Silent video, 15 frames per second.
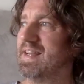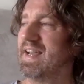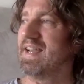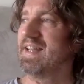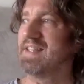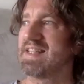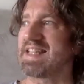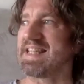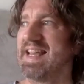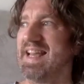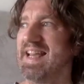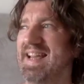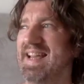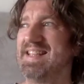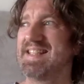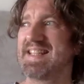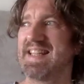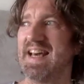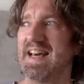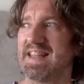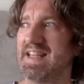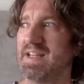In the sense
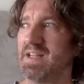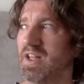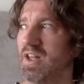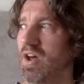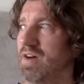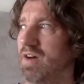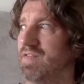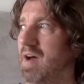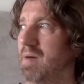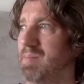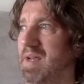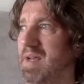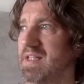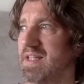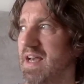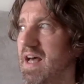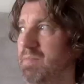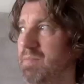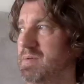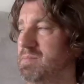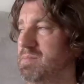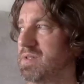that I think a lot of our best
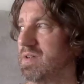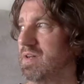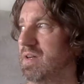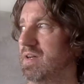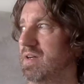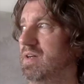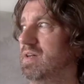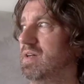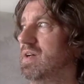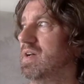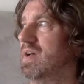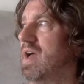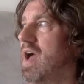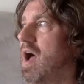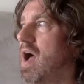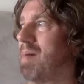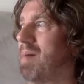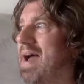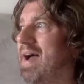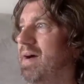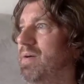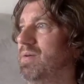albums are
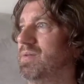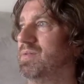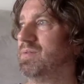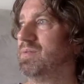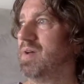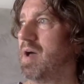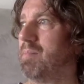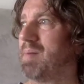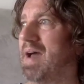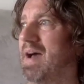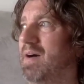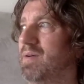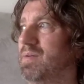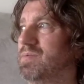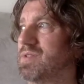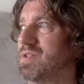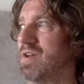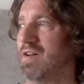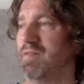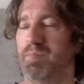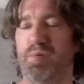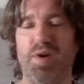about sort
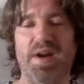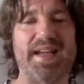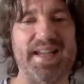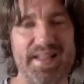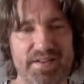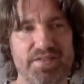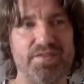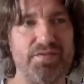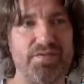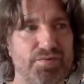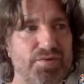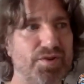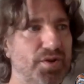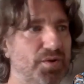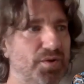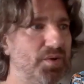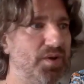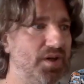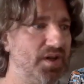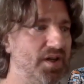of breaking through